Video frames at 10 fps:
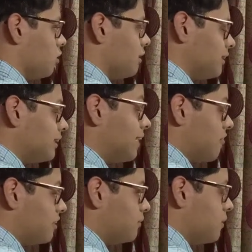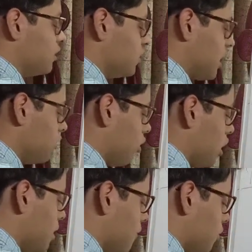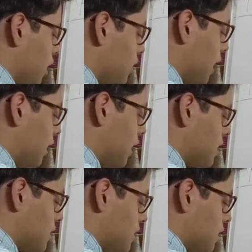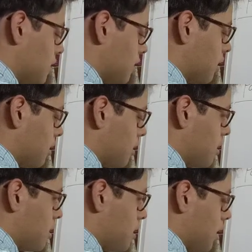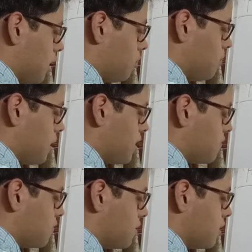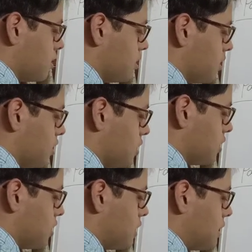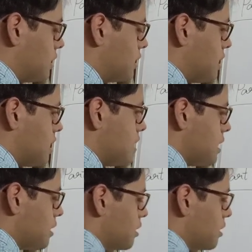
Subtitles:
This is direct speech. And talking about indirect, Anubhav, D,